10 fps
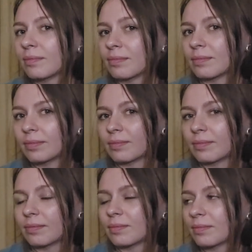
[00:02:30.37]

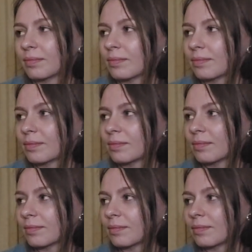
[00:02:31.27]

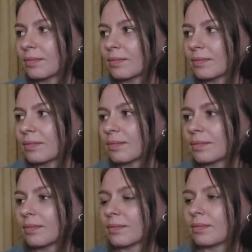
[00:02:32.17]

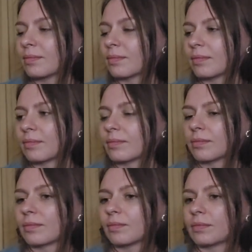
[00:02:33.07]

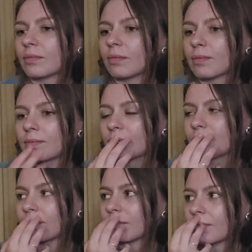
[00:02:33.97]

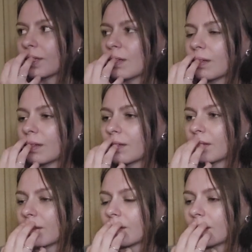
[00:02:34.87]

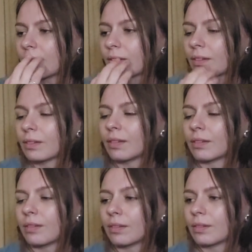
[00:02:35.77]
No words are spoken by the person on screen.